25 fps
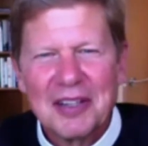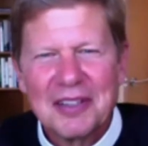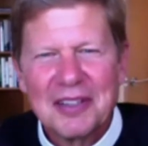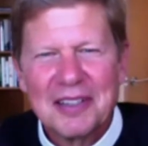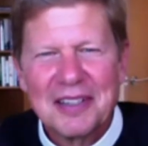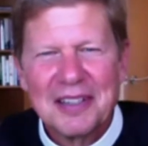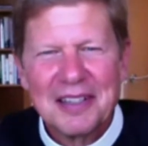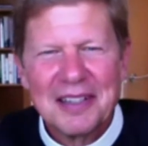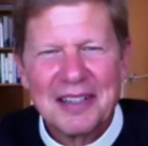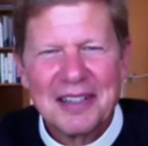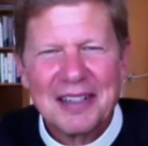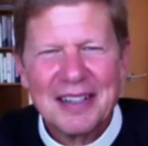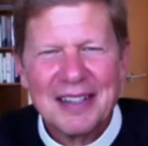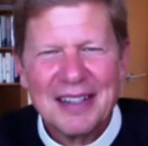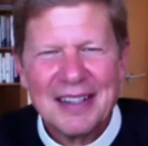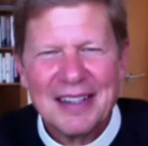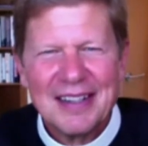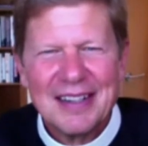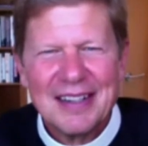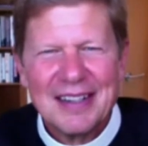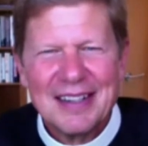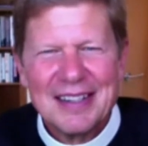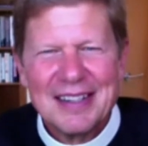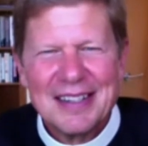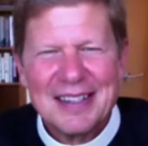Does
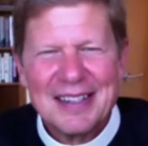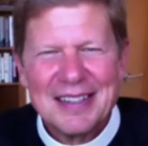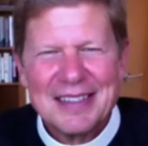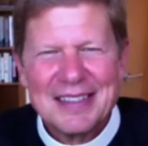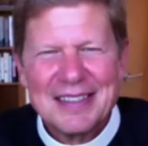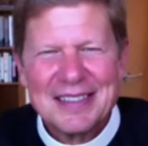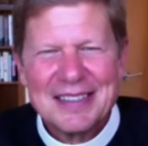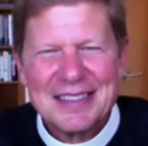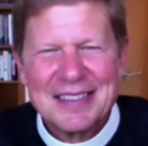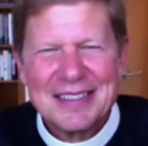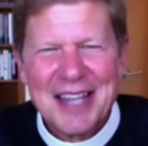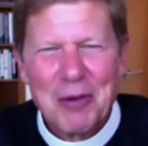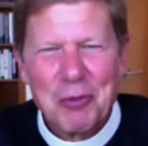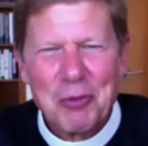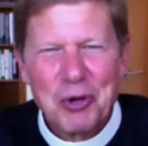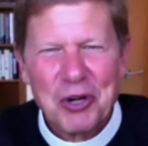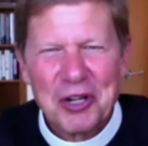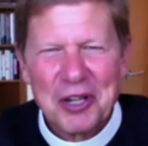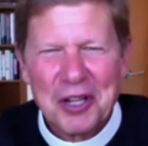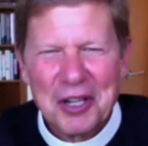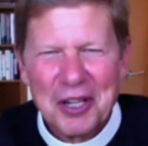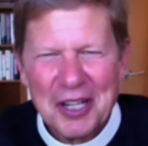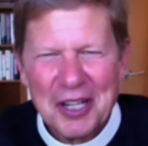that work?